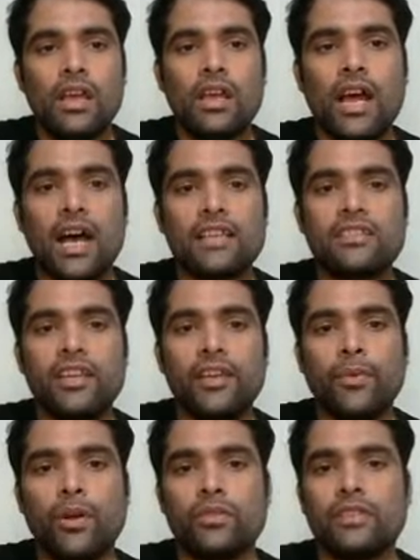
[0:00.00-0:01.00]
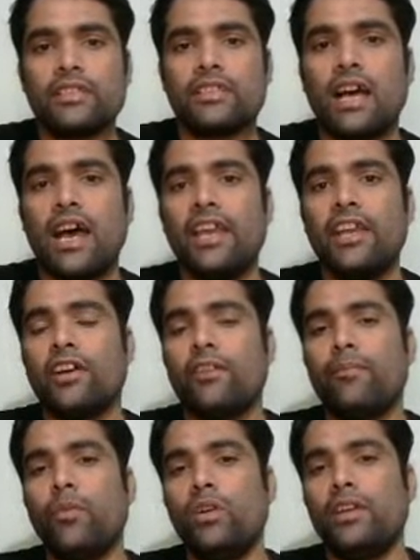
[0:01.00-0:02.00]
Casting process, the height of
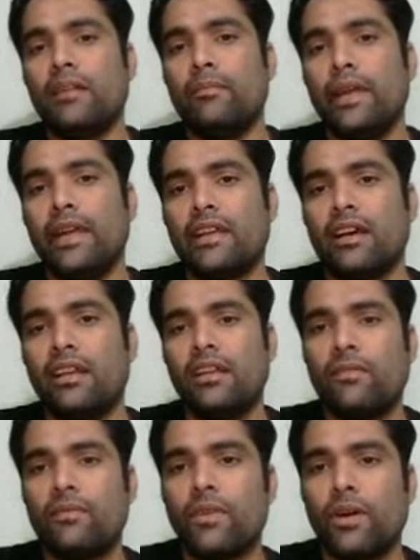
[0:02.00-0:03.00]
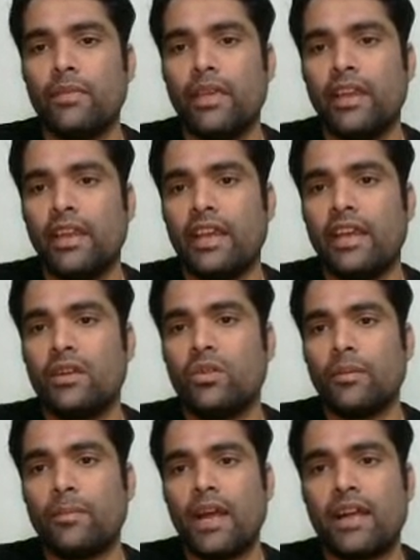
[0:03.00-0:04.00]
molten metal from ingot to
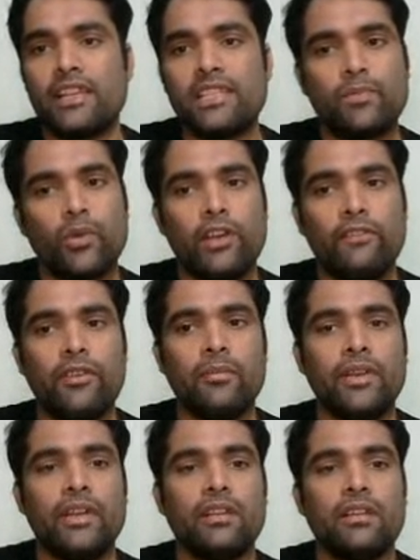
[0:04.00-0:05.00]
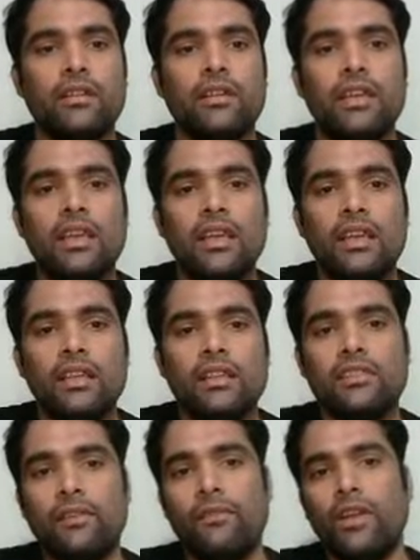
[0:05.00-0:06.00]
the pattern is 0.5 meter.
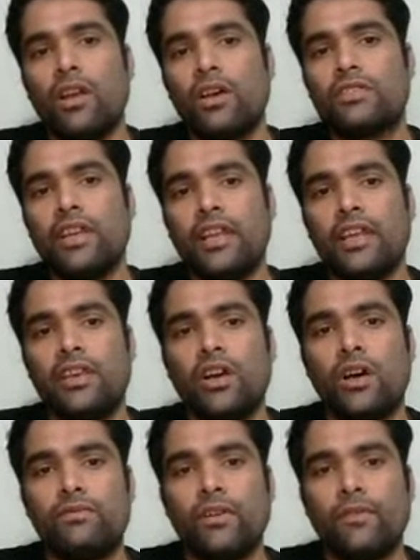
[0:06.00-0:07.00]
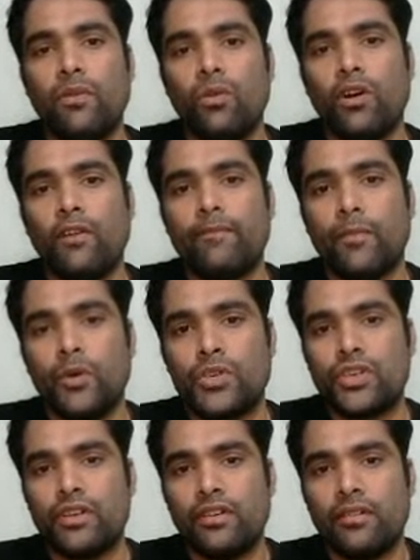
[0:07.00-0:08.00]
The velocity of the flow of
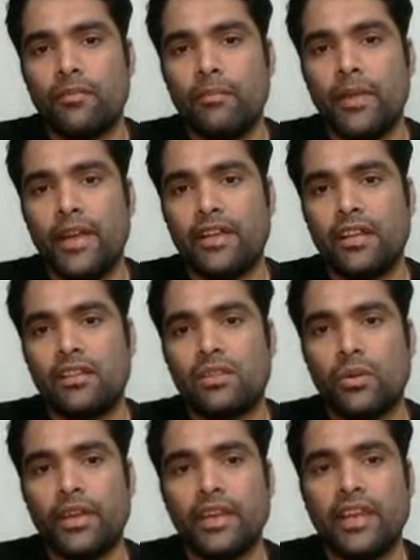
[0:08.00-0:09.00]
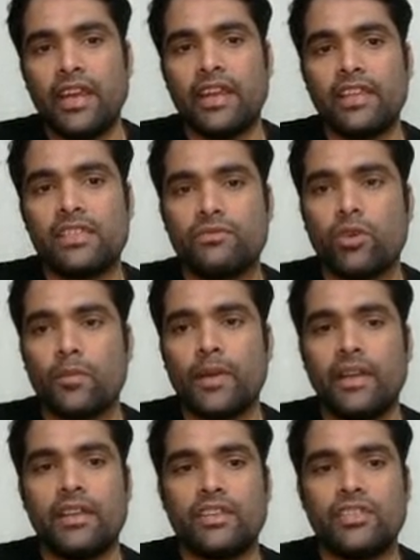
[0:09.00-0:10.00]
motion metal through ingot is what,
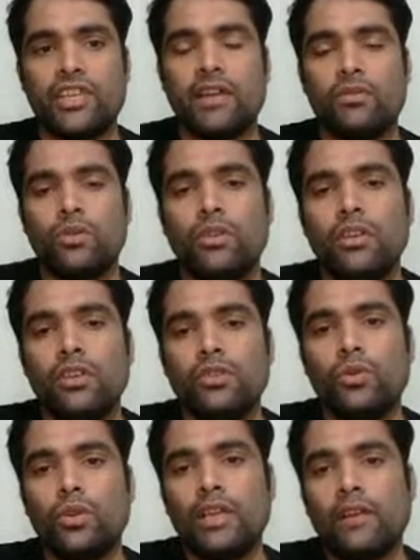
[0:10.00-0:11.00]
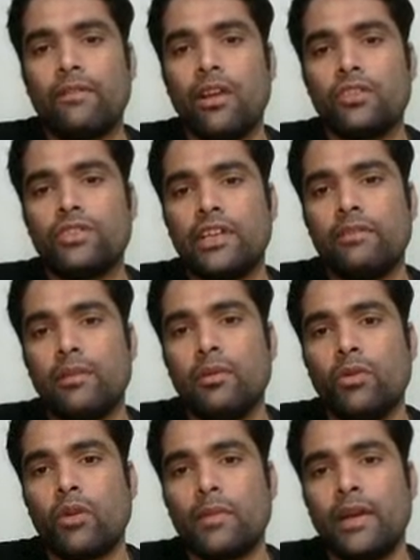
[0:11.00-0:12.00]
my dear? GRT. You know that velocity will be
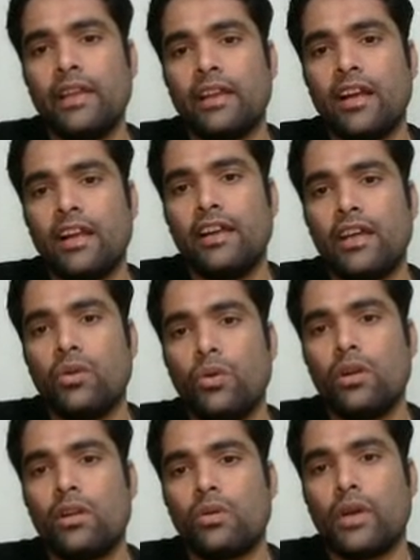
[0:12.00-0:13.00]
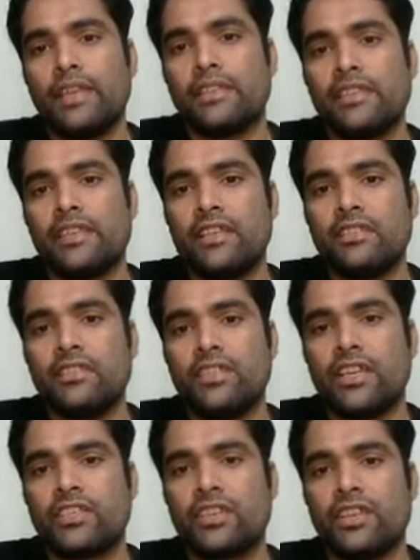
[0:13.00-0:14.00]
what, my dear? Under root twice
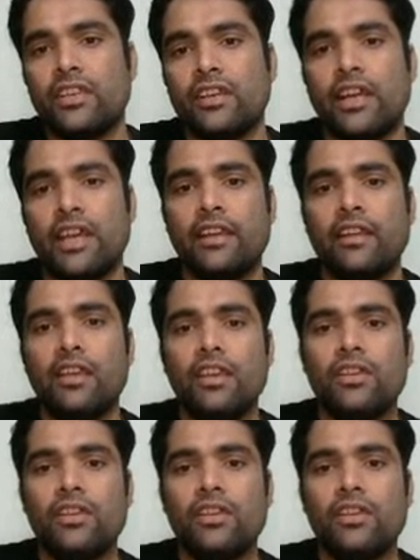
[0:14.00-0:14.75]
GST, right?